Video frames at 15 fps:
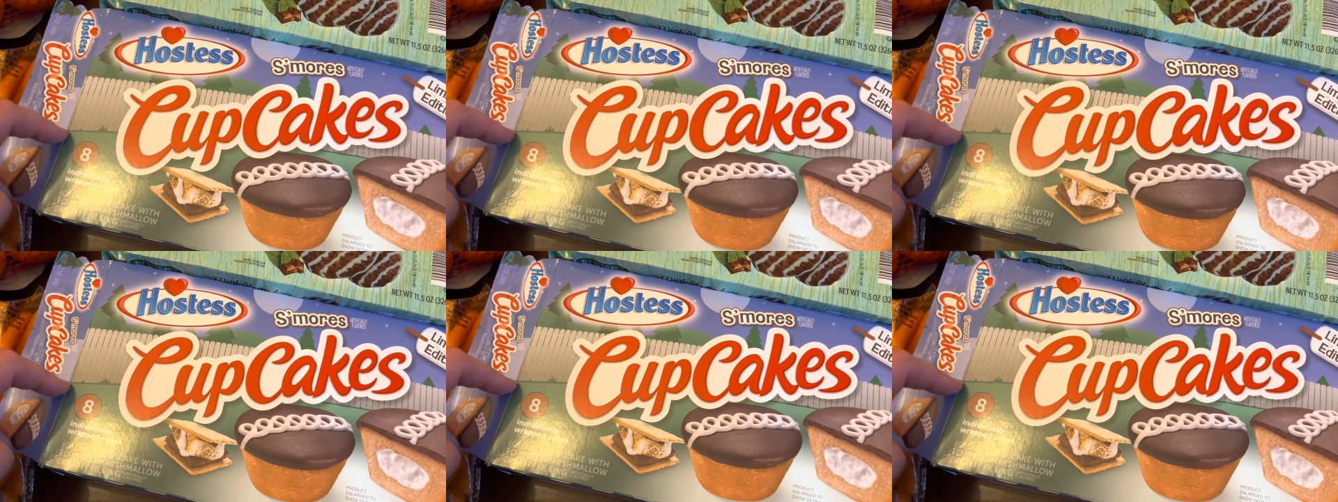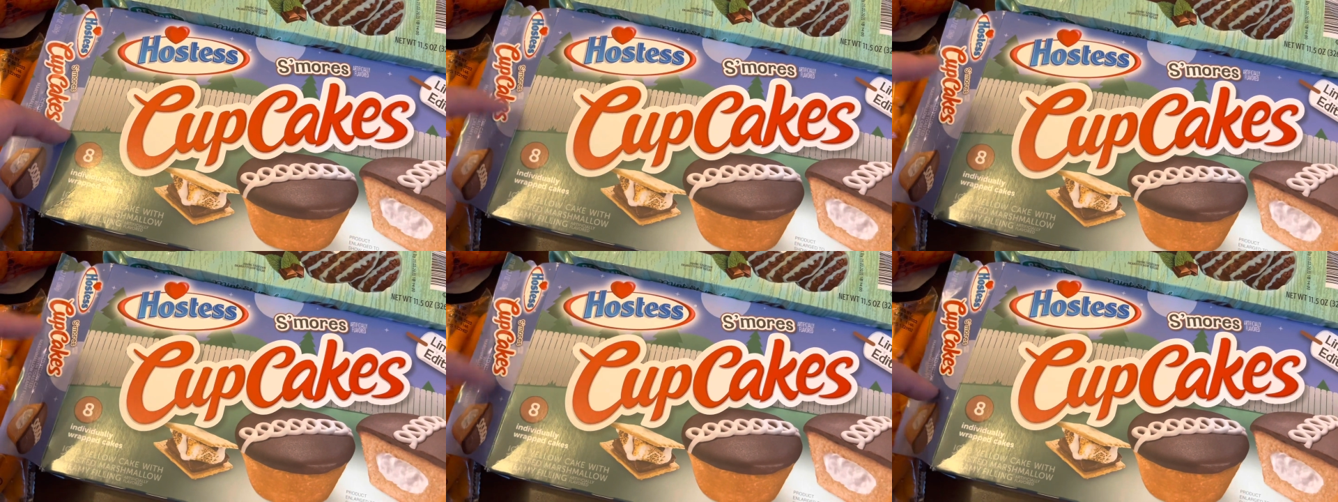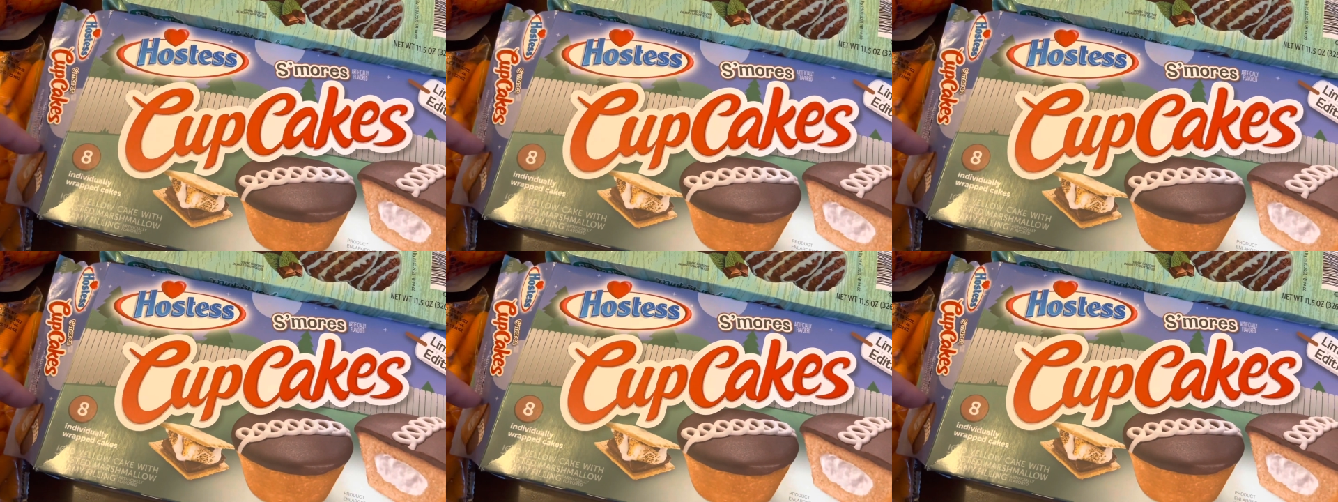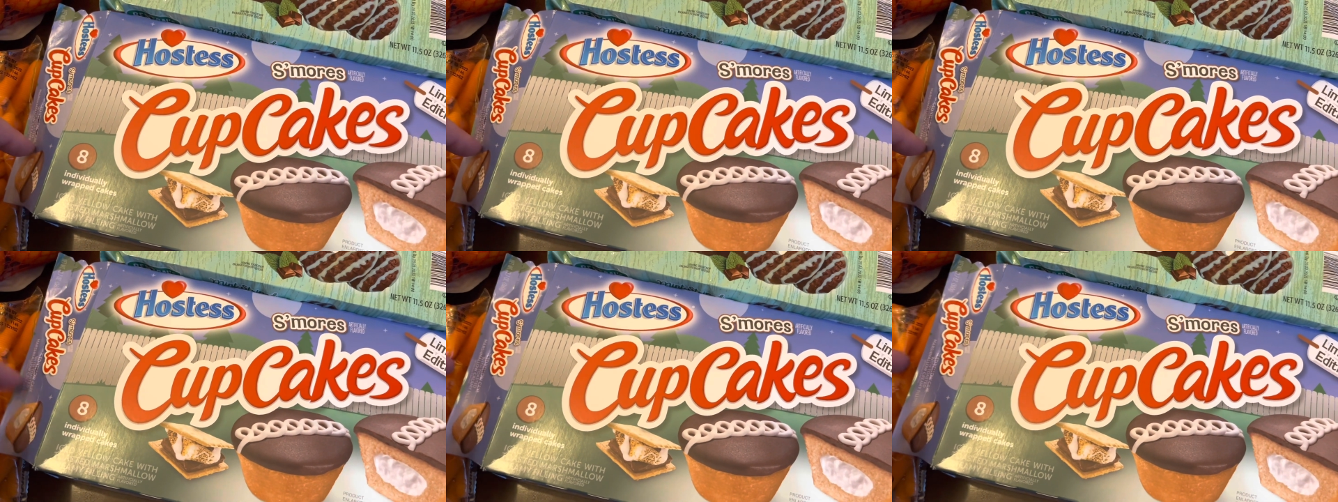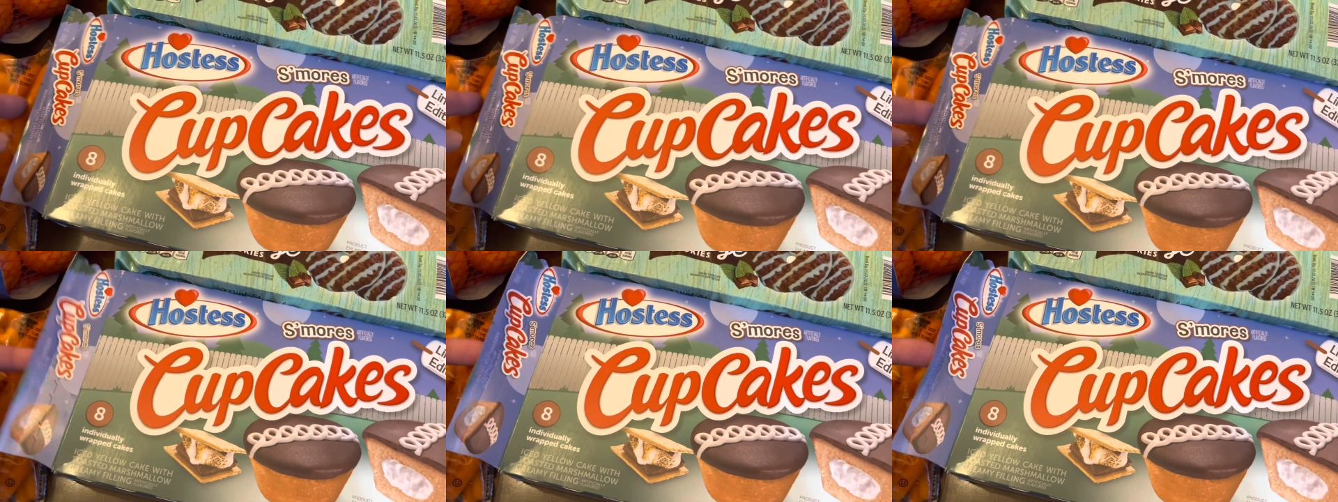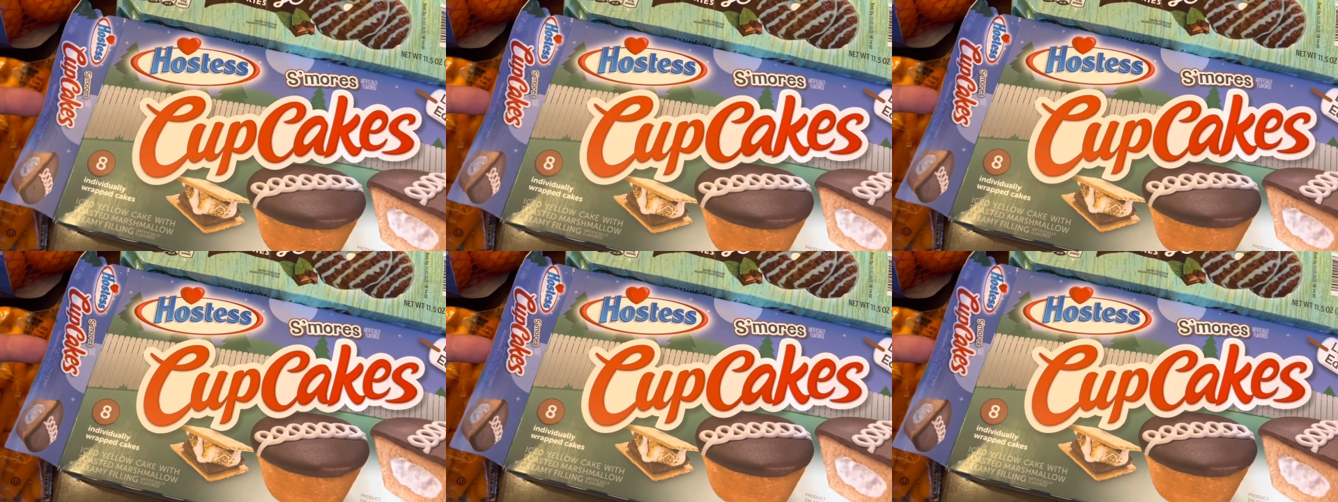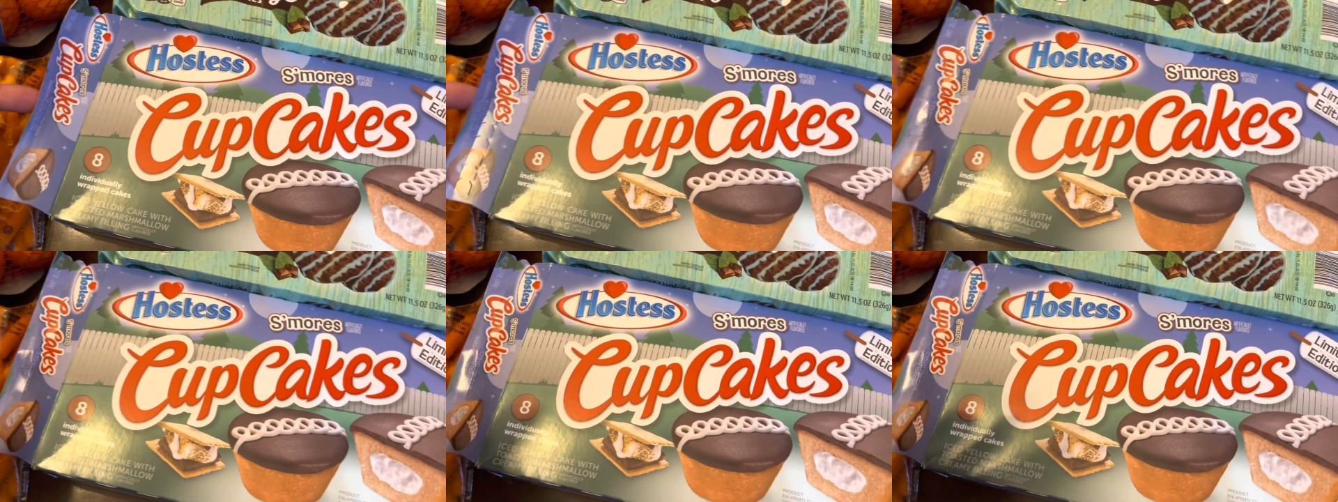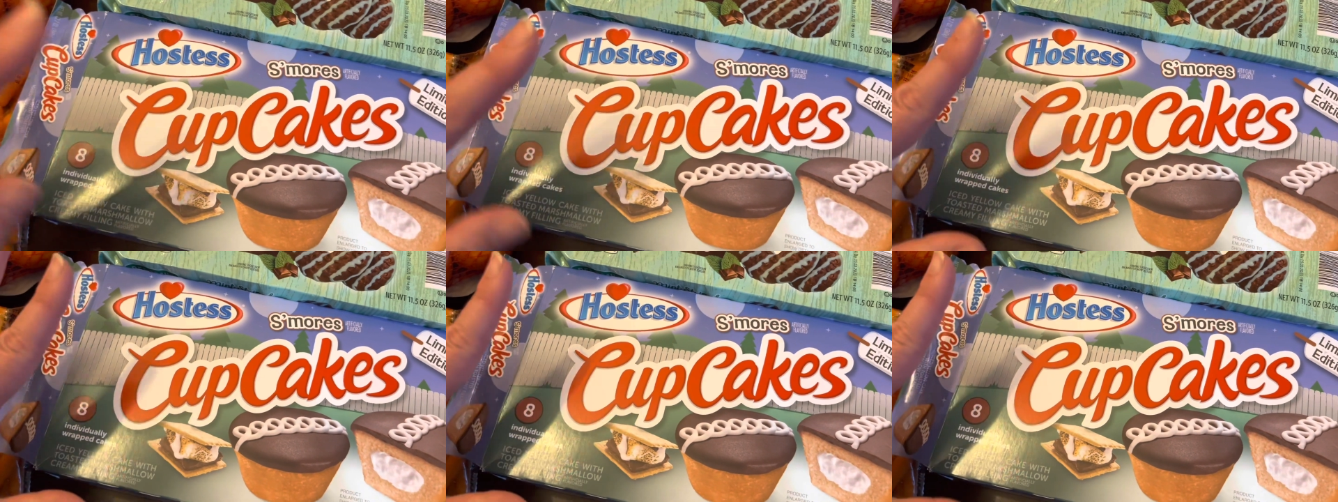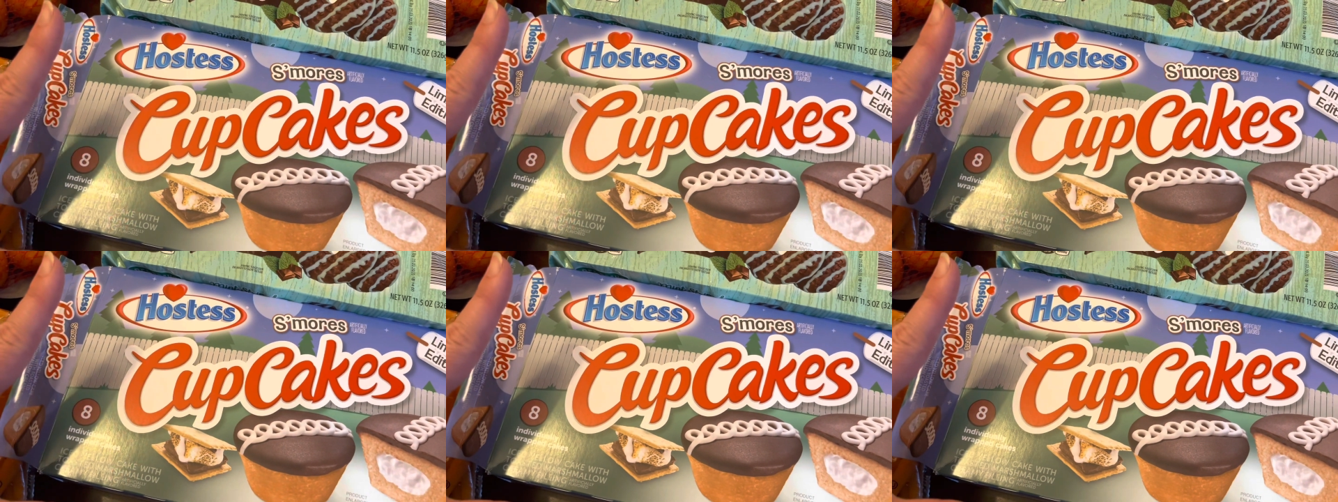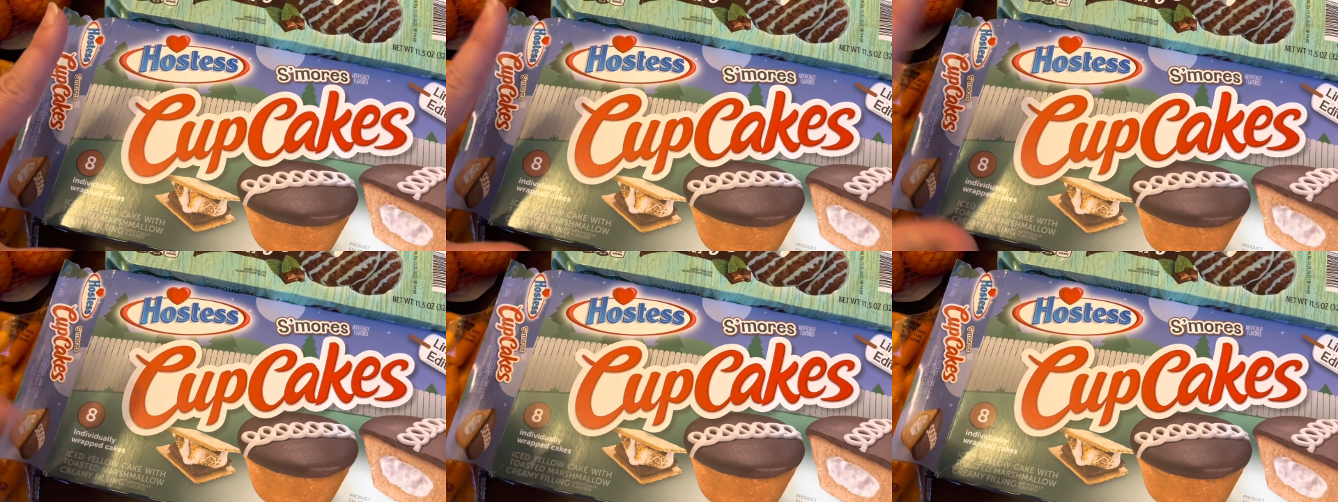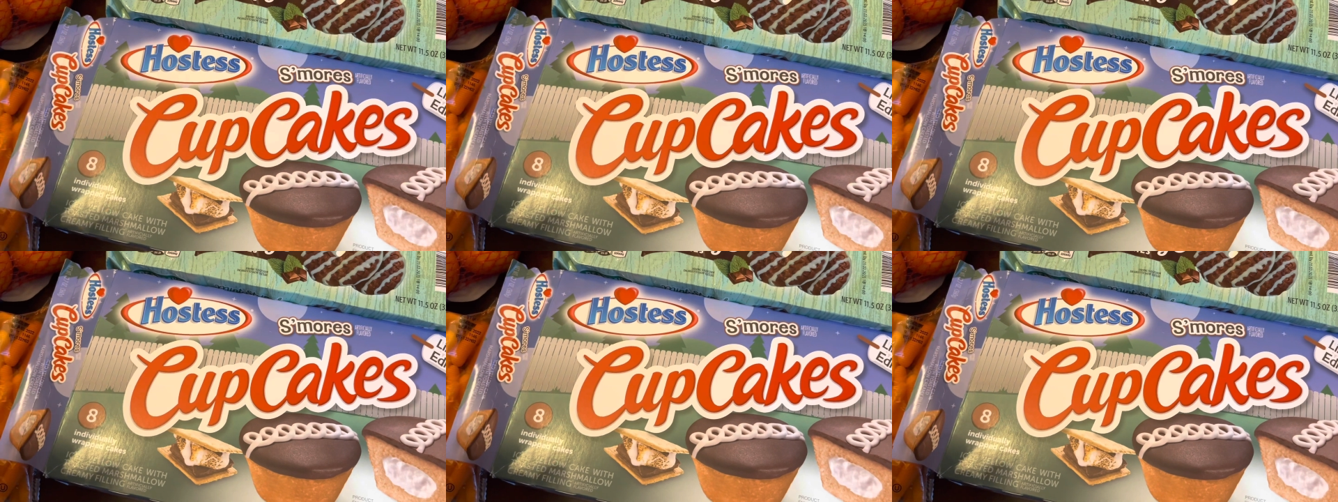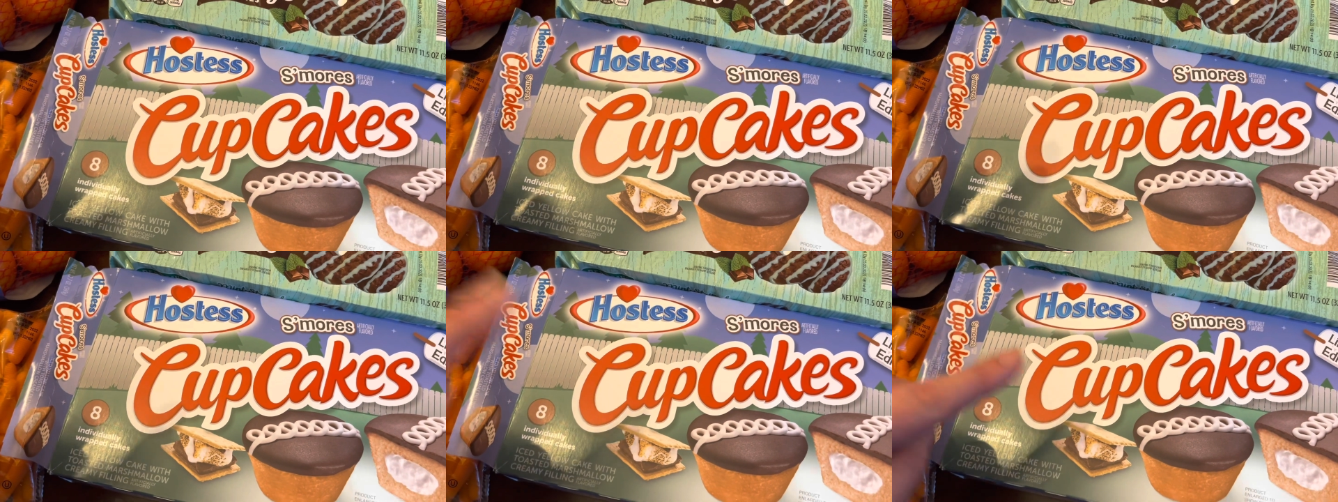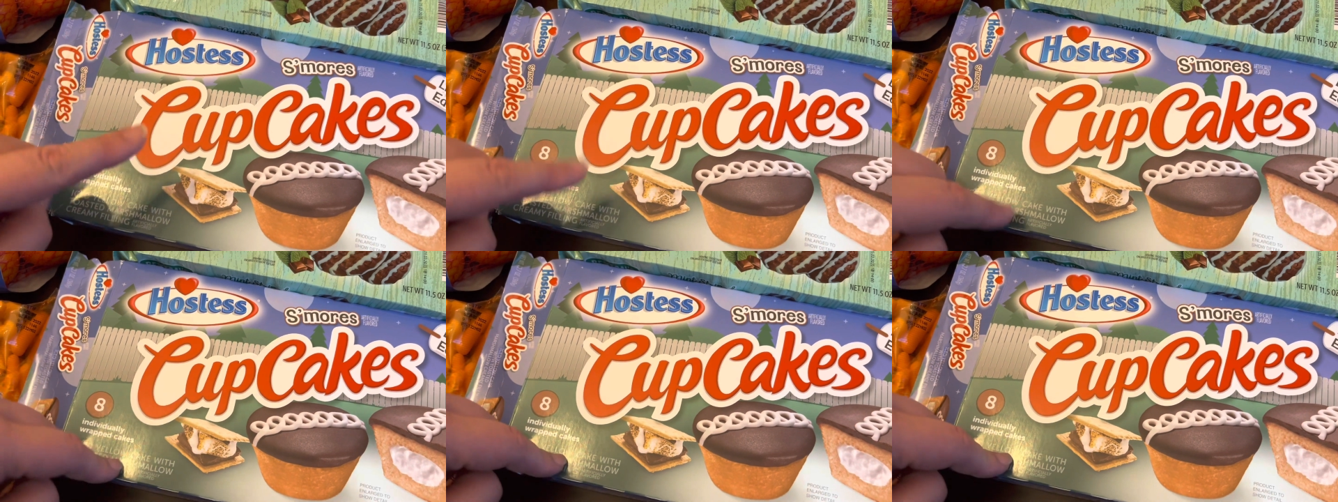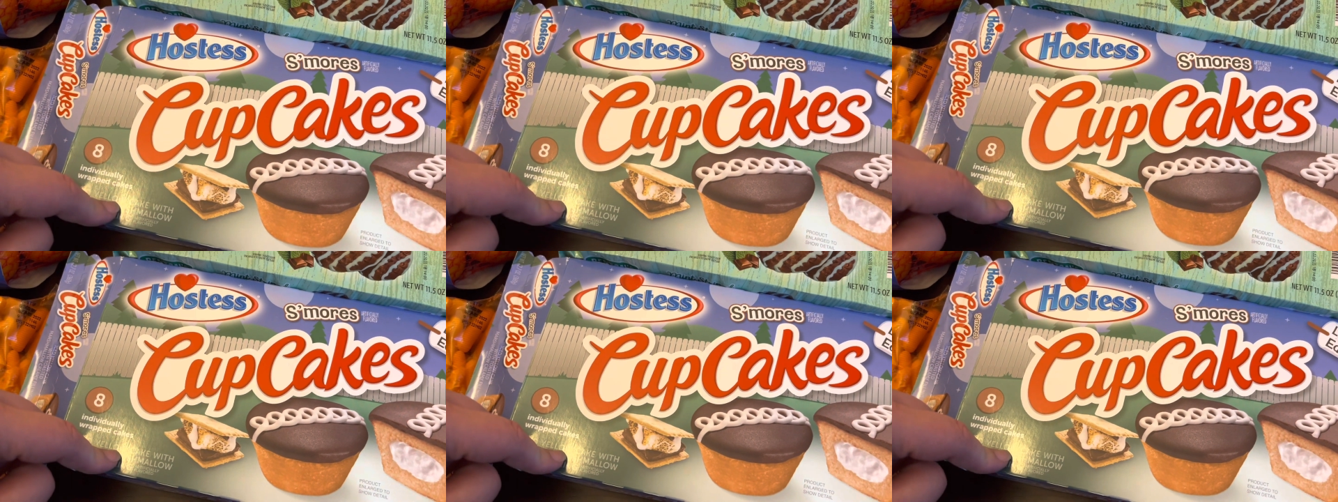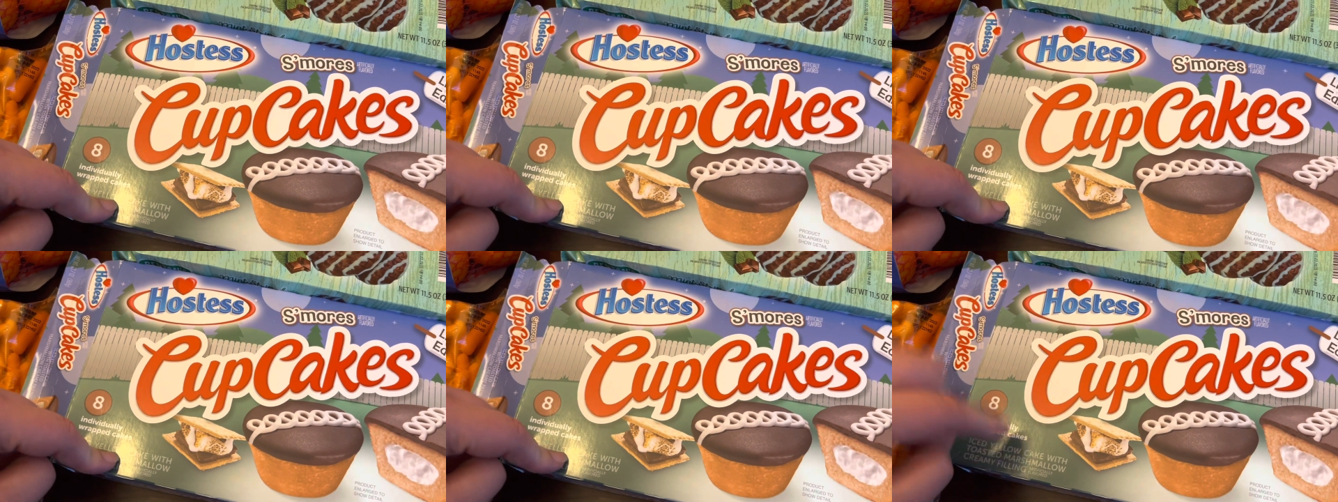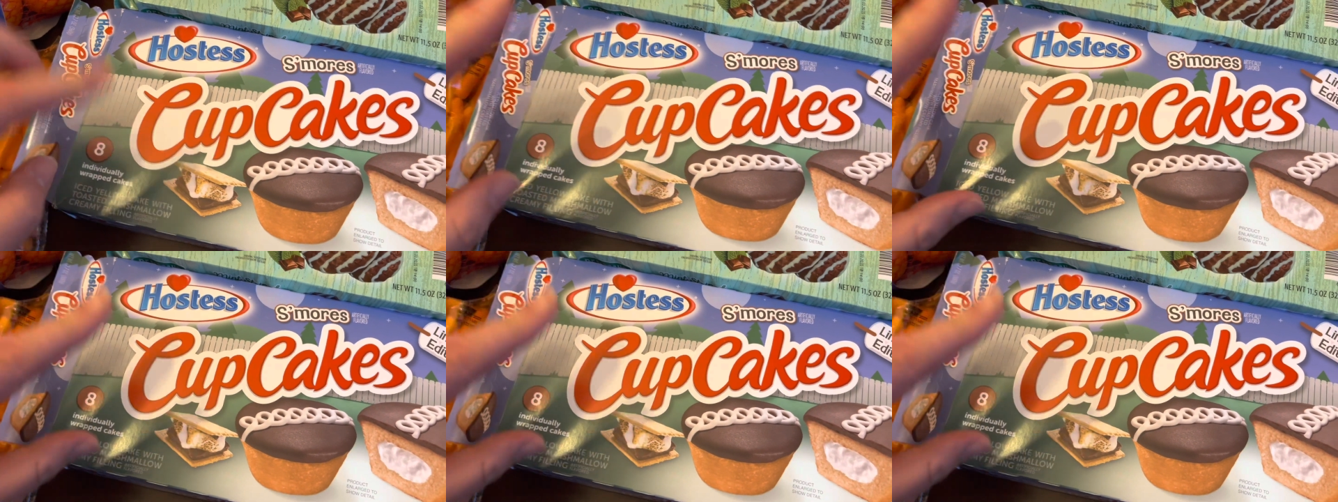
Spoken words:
Nobody's mouth can be seen.